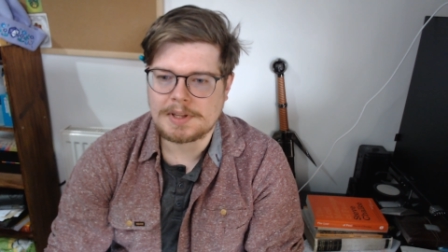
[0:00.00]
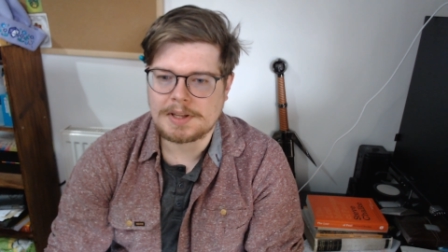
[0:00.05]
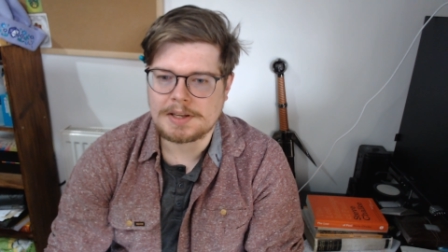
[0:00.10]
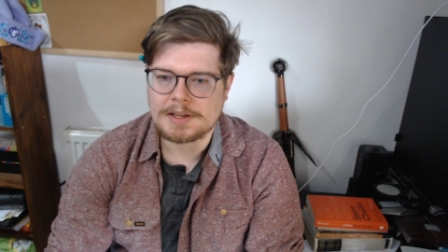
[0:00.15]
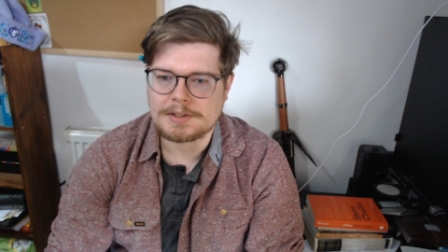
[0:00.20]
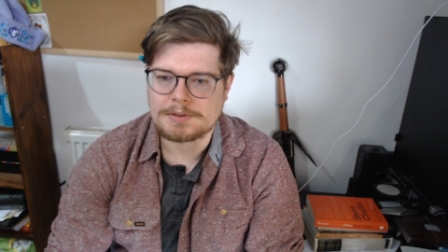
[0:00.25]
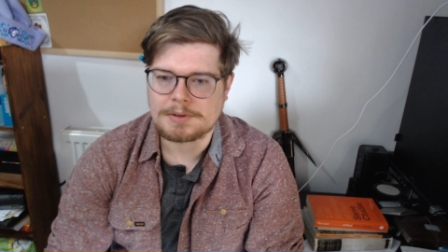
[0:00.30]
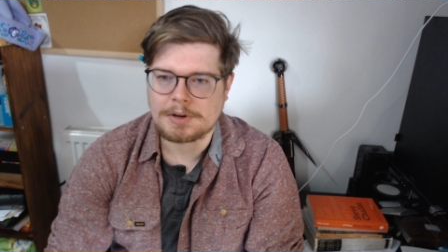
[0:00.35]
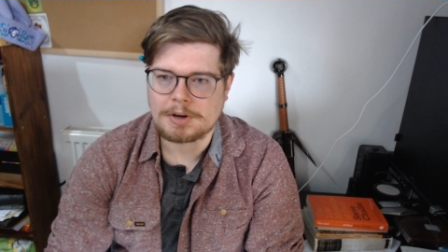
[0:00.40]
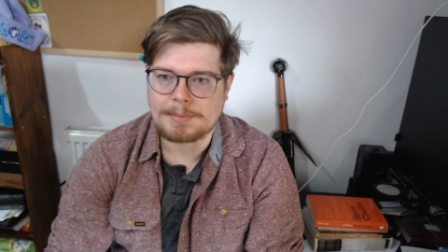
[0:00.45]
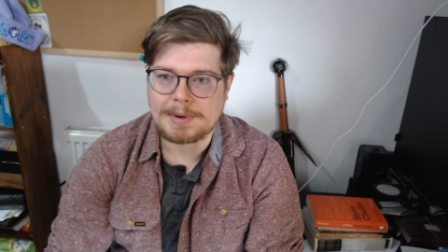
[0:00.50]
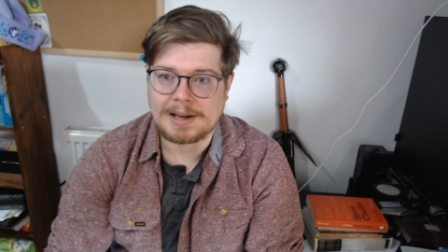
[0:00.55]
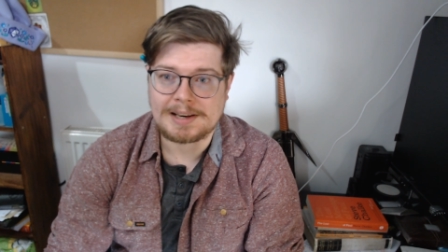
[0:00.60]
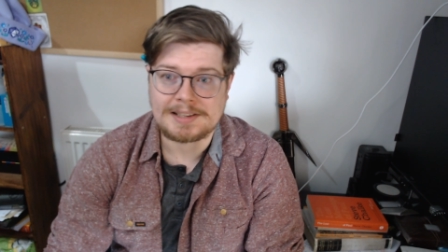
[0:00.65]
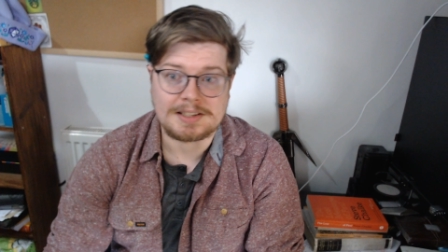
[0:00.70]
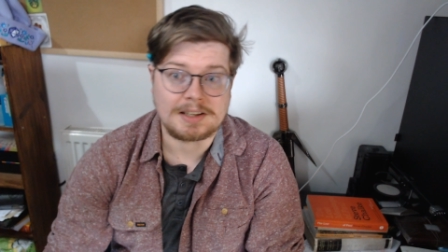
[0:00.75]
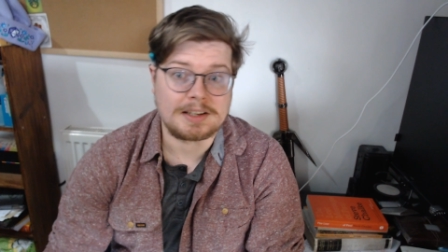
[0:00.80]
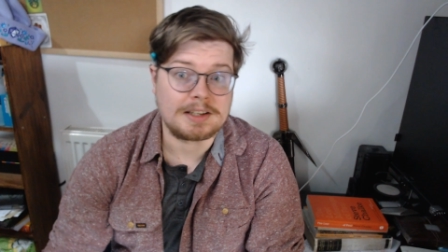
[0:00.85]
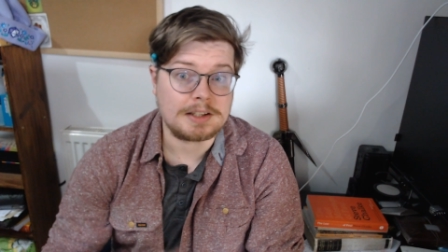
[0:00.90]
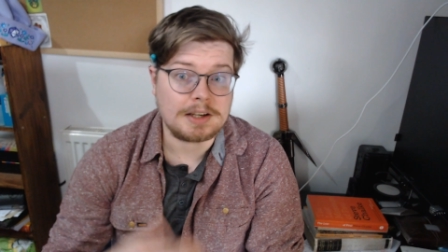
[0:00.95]
Israel
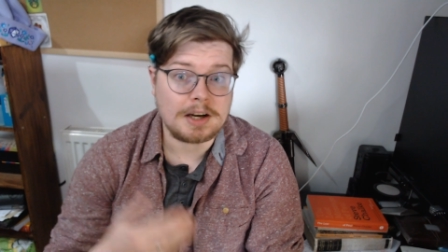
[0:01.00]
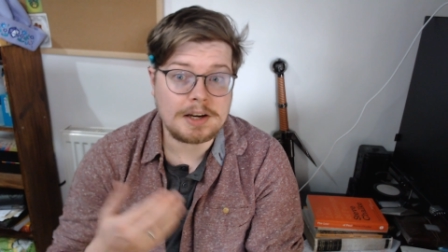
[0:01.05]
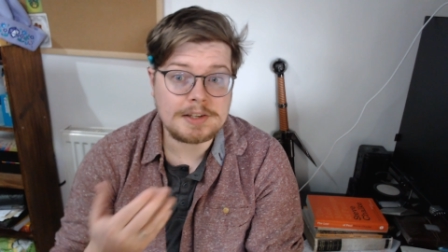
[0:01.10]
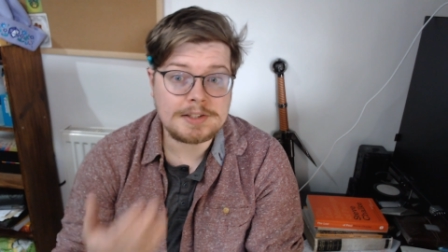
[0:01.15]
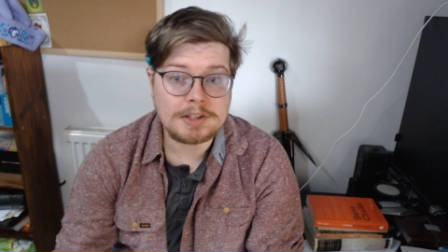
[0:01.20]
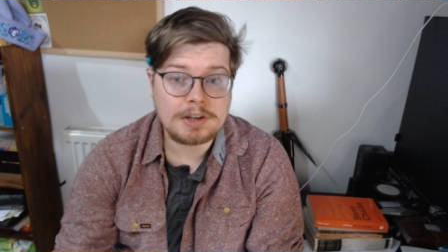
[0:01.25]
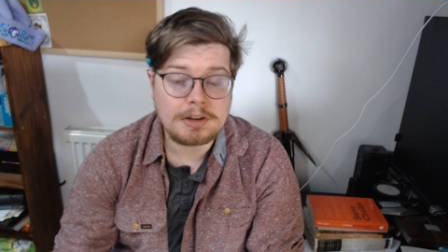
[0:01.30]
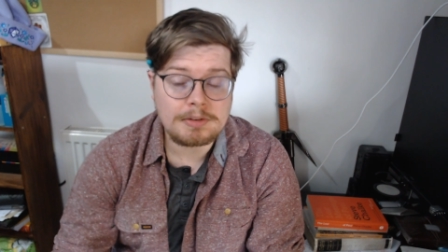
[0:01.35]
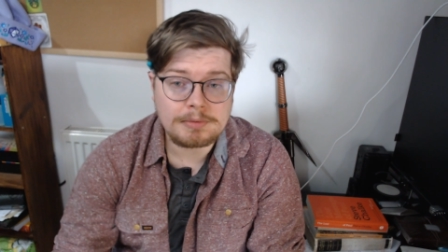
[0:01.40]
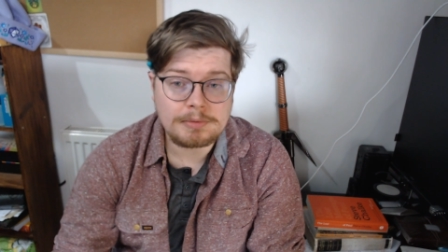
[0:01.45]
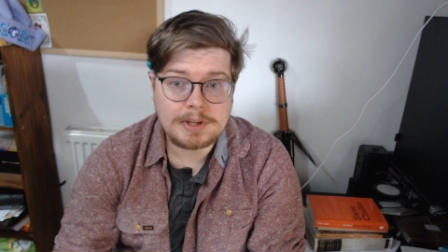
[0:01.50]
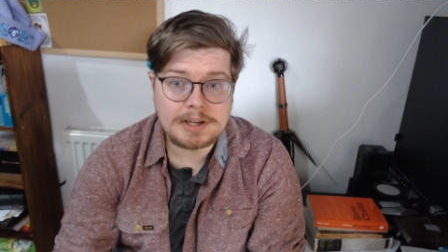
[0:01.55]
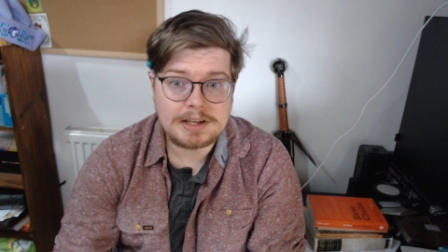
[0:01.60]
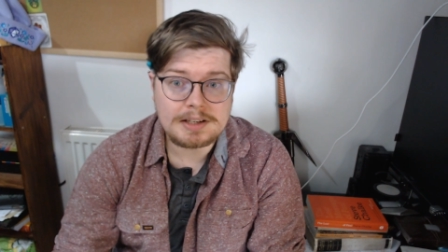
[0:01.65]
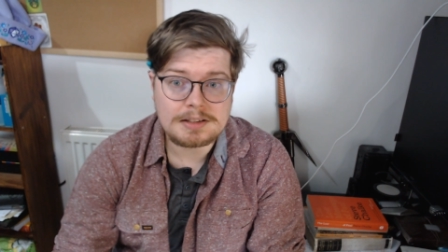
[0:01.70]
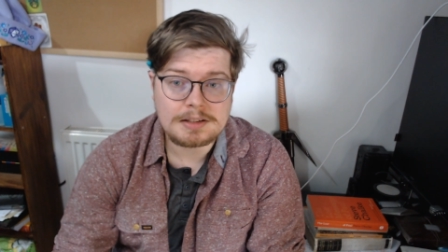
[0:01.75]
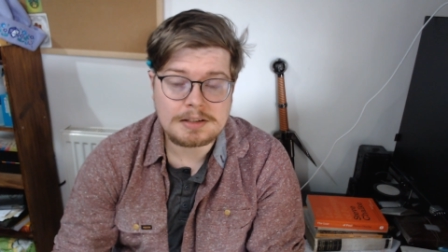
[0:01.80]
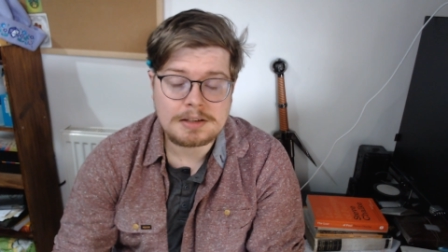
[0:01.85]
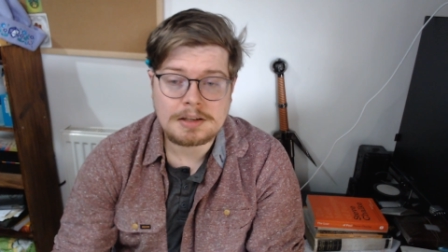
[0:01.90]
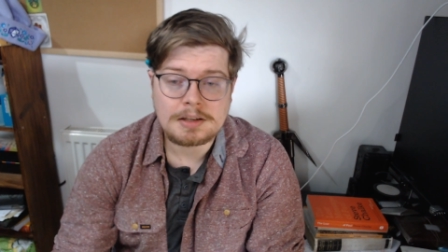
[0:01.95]
Palestine Gaza
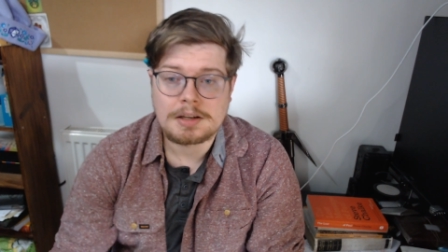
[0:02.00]
conflict.